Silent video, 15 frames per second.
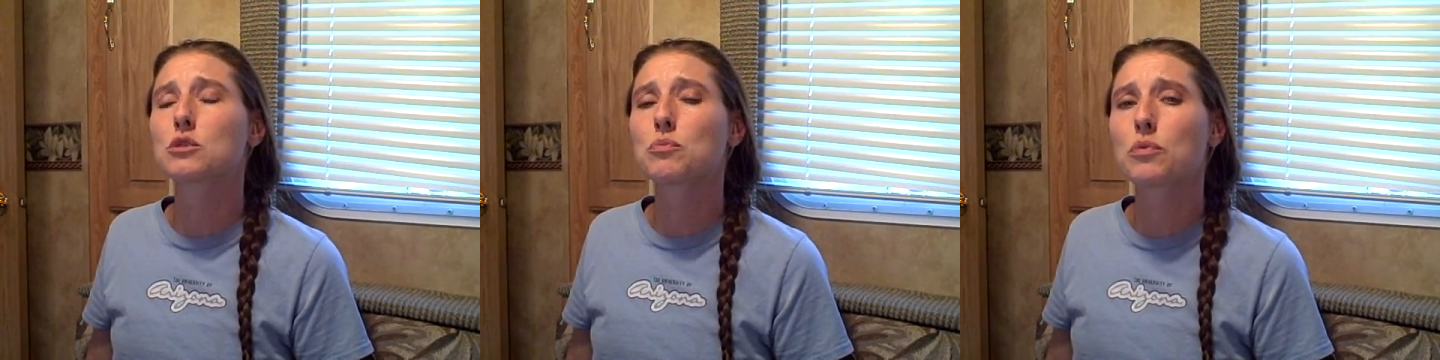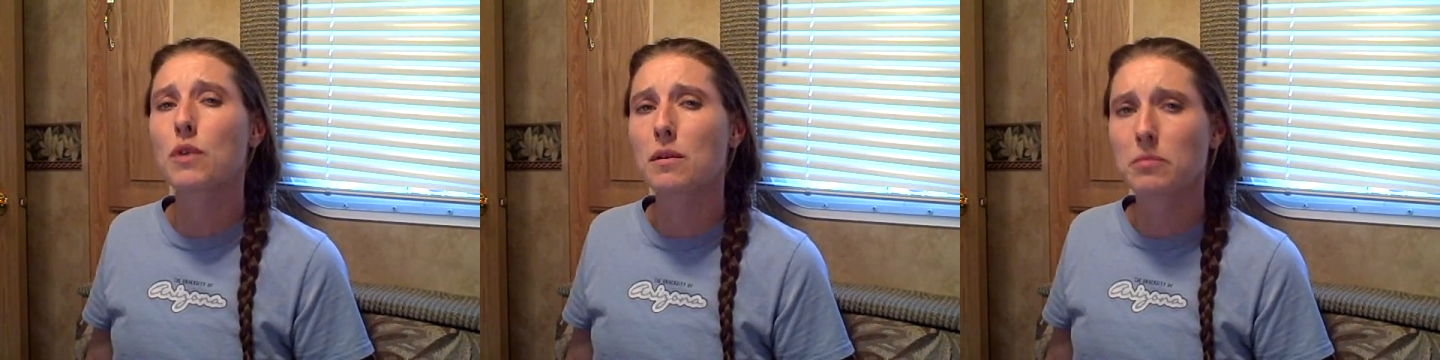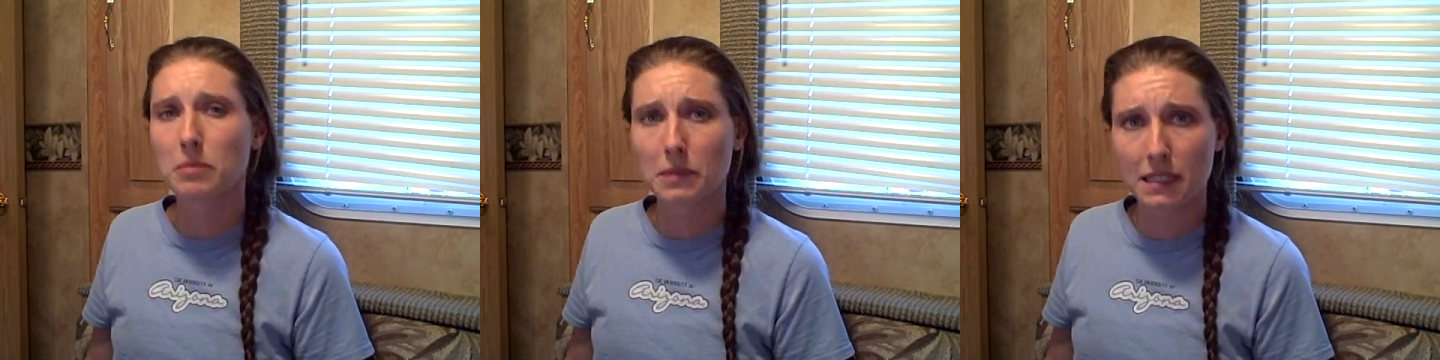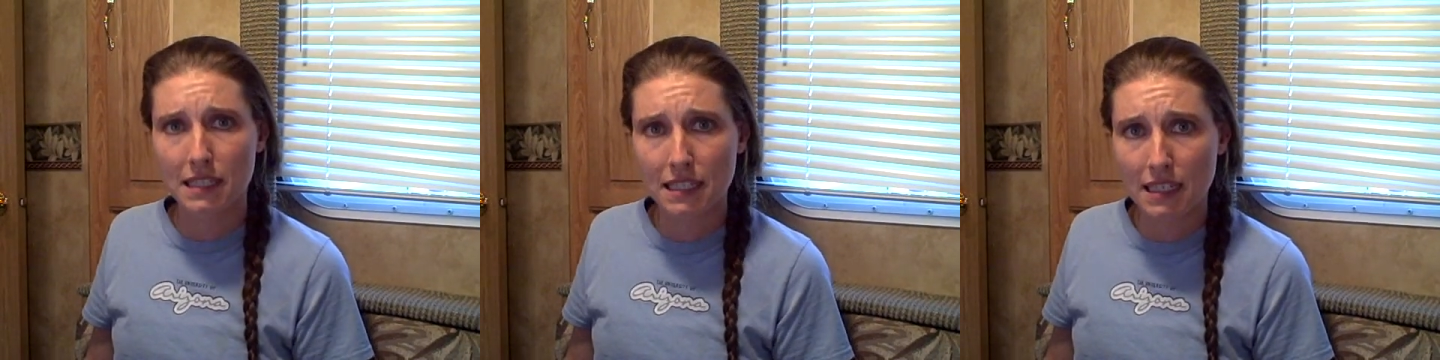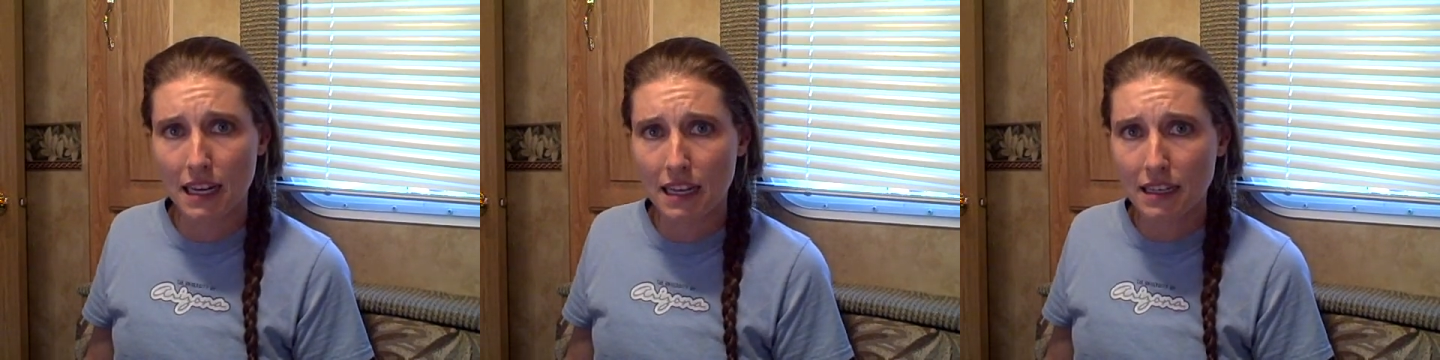probably
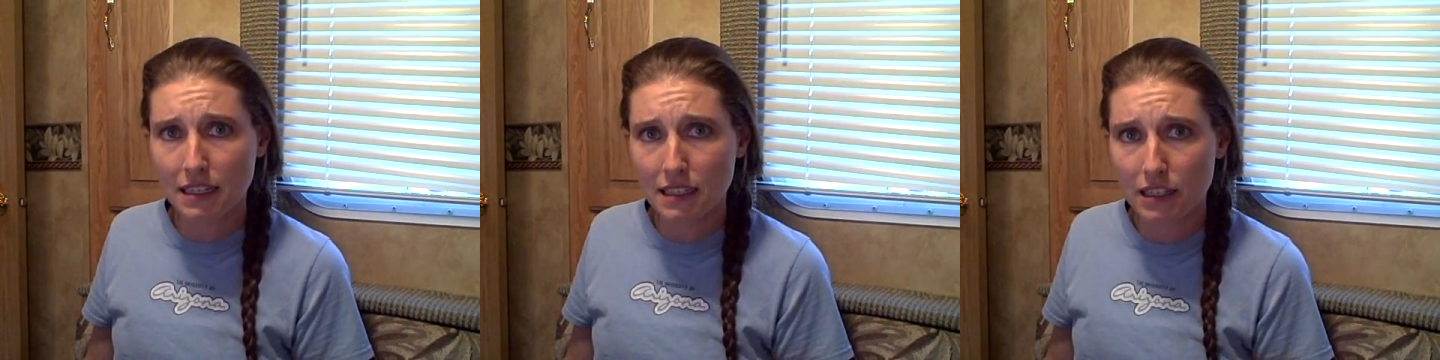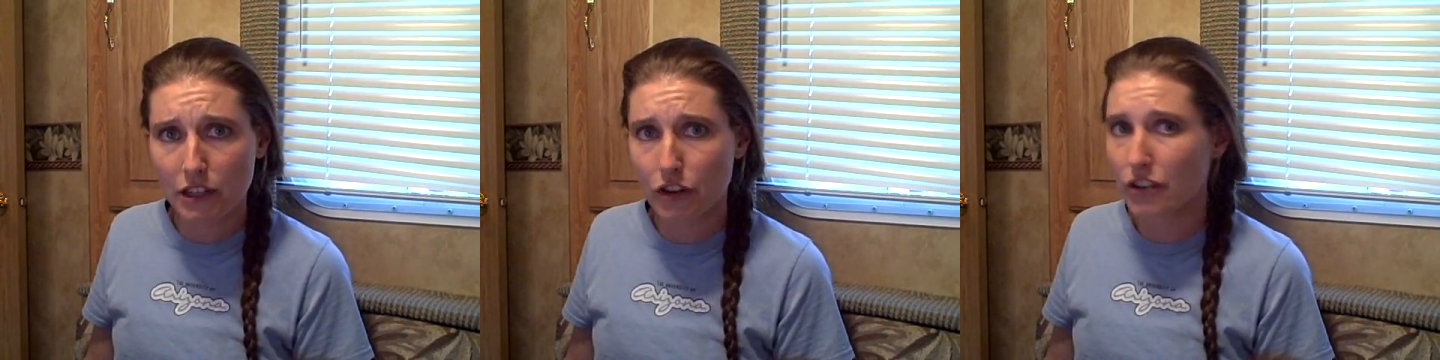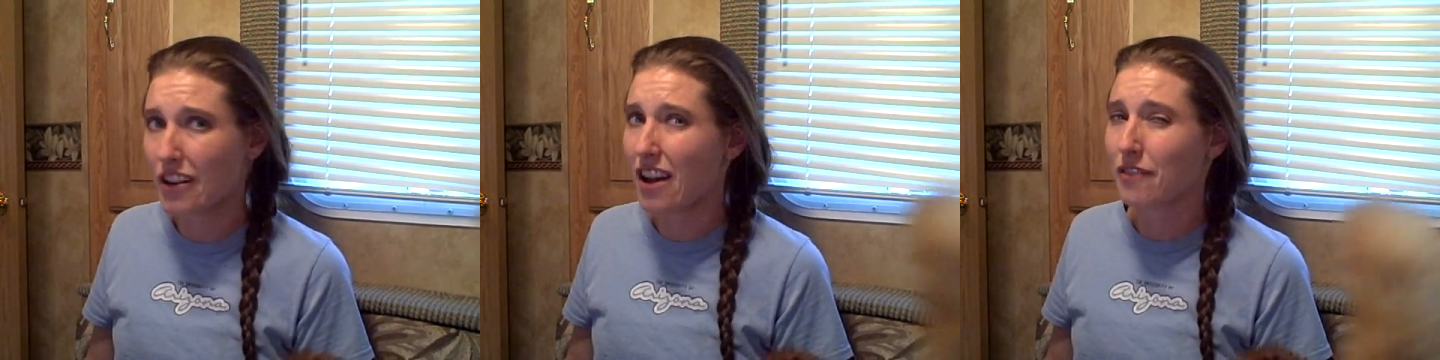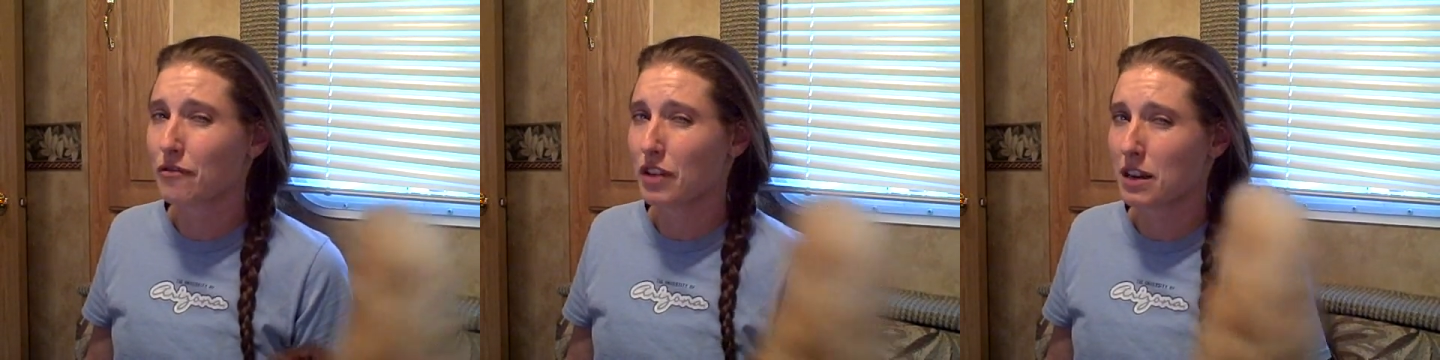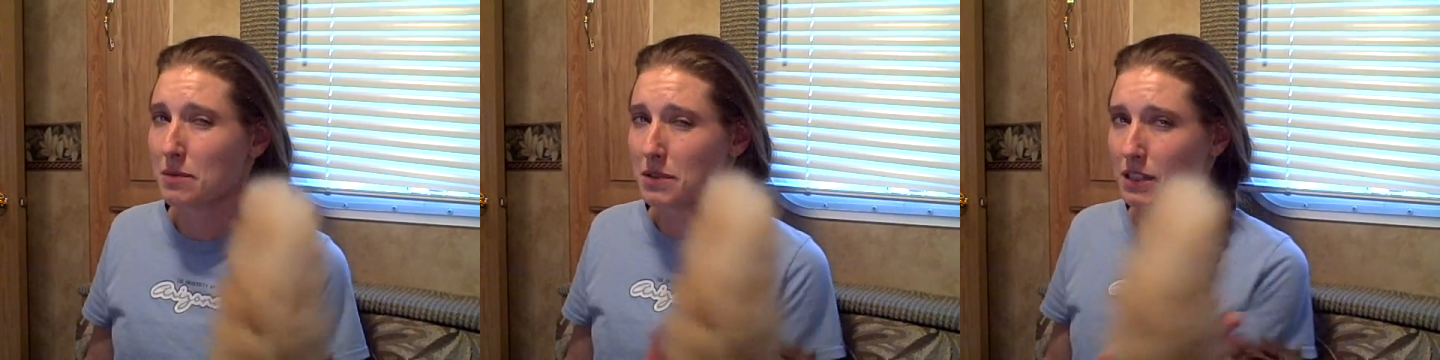snakes that are
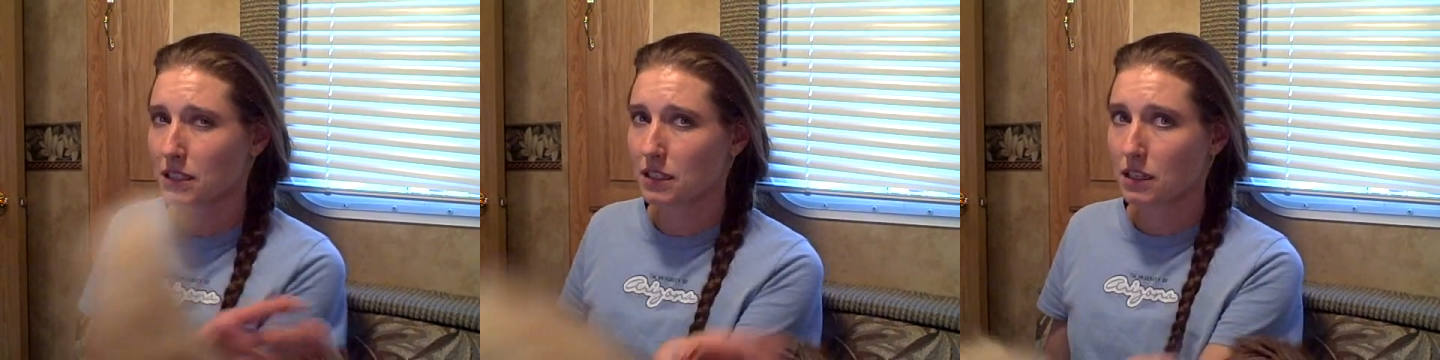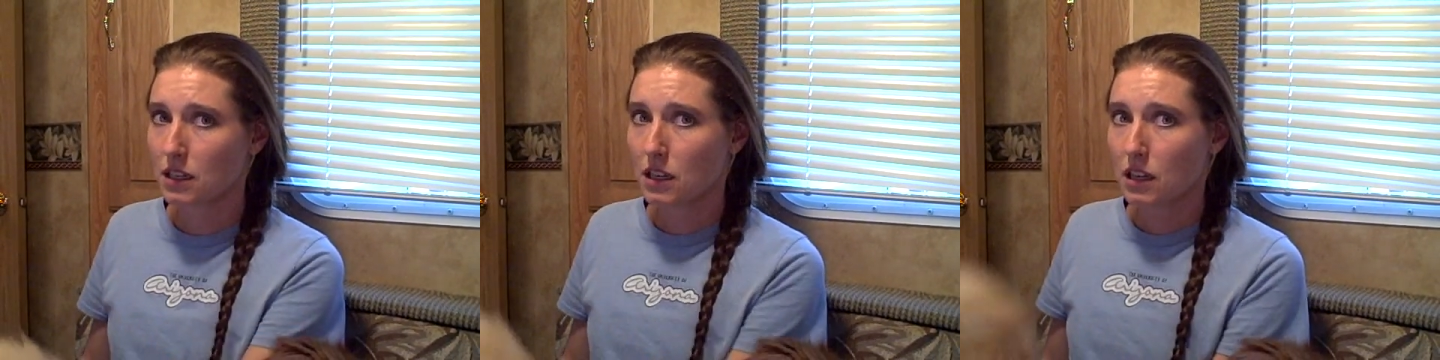non-venomous.